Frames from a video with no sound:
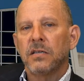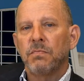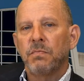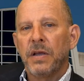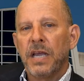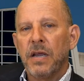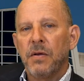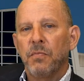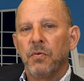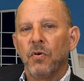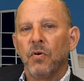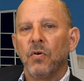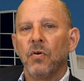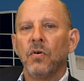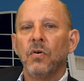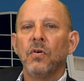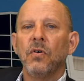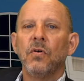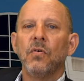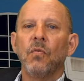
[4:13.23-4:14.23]

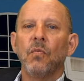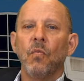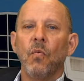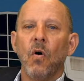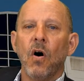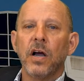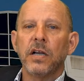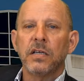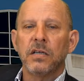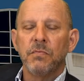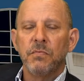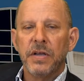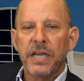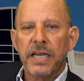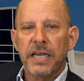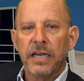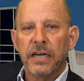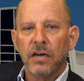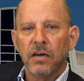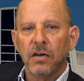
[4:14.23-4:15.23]
people want to
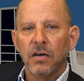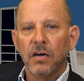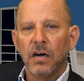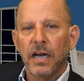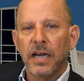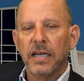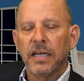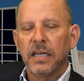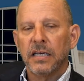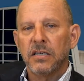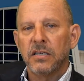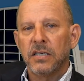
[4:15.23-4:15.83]
be here and